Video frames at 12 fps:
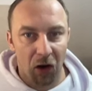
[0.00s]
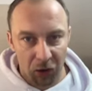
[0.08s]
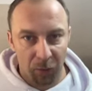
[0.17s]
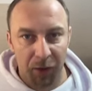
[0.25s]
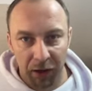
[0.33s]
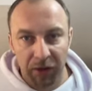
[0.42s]

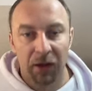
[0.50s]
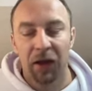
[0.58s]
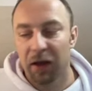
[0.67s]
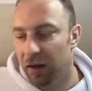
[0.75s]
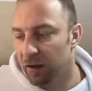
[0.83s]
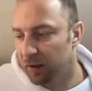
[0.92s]
occupied.
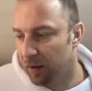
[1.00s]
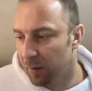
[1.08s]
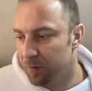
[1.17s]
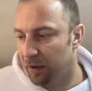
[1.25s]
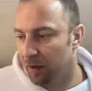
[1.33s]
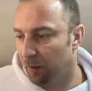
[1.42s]
It
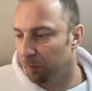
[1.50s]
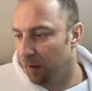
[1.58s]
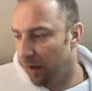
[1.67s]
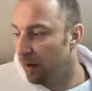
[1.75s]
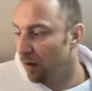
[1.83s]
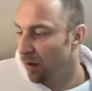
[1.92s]
keeps again
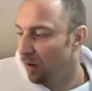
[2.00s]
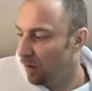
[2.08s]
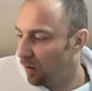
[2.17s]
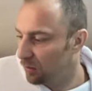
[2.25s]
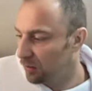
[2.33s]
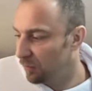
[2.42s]
black
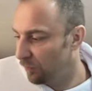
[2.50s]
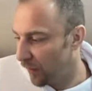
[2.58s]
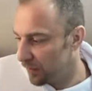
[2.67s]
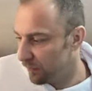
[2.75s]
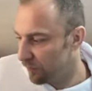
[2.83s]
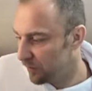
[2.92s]
on the
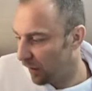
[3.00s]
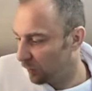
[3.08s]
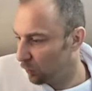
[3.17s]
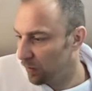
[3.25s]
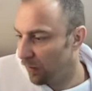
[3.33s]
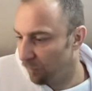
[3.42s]
defensive side.
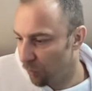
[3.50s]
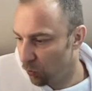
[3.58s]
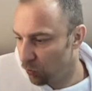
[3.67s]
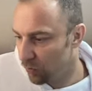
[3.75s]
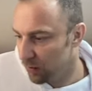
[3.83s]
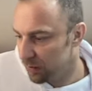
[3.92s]
We have
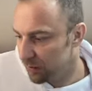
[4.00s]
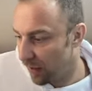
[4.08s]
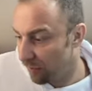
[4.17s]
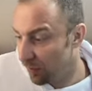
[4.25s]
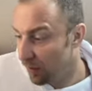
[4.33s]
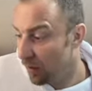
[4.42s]
rook to d
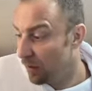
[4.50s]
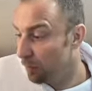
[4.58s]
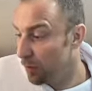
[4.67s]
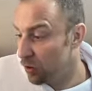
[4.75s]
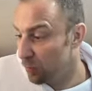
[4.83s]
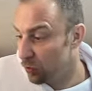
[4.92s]
seven,
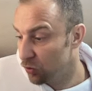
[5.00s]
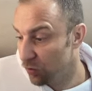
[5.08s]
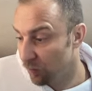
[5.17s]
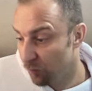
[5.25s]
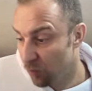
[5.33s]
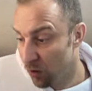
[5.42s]
bishop to
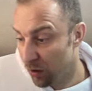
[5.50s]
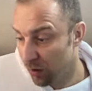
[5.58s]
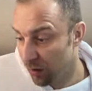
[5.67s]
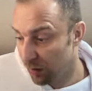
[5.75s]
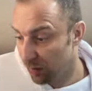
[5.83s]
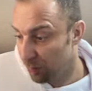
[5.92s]
g four,
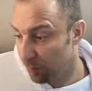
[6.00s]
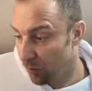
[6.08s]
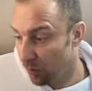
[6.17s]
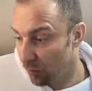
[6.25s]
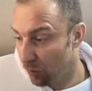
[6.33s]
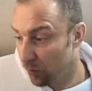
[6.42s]
hitting the
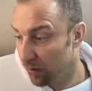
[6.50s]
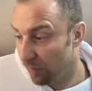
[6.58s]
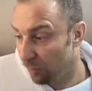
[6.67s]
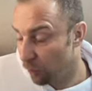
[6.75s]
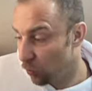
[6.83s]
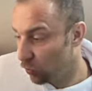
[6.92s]
pawn. We
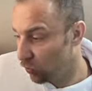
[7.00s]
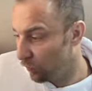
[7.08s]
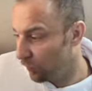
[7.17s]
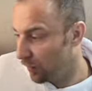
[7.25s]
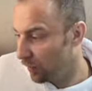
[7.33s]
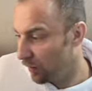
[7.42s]
have rook to
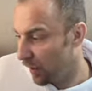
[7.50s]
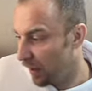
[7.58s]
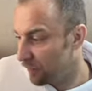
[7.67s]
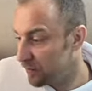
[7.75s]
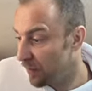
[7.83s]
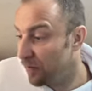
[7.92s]
uh,
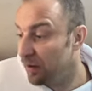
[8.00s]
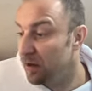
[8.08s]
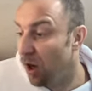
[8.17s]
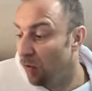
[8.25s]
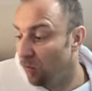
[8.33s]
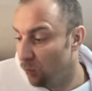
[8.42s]
f seven, and
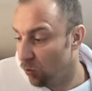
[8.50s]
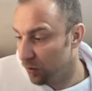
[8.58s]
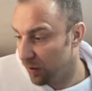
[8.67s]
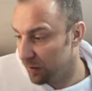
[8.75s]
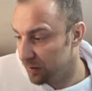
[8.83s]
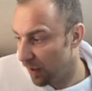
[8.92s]
now rook
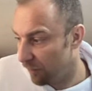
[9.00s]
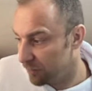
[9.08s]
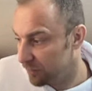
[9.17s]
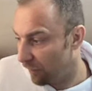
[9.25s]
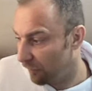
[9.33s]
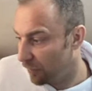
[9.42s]
takes f
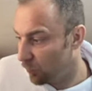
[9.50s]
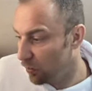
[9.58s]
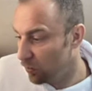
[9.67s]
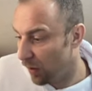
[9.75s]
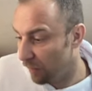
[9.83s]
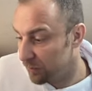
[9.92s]
seven,
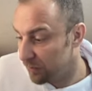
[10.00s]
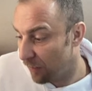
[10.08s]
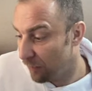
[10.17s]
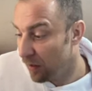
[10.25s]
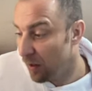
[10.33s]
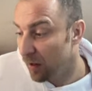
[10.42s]
queen to f
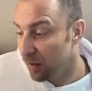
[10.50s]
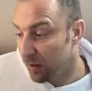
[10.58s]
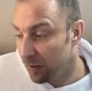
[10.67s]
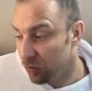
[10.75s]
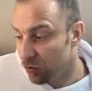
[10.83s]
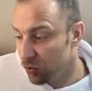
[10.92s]
seven,
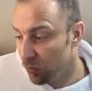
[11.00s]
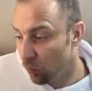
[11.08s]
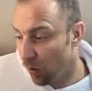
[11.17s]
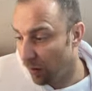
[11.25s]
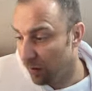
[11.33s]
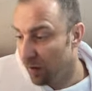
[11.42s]
king to g
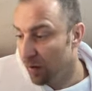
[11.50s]
one,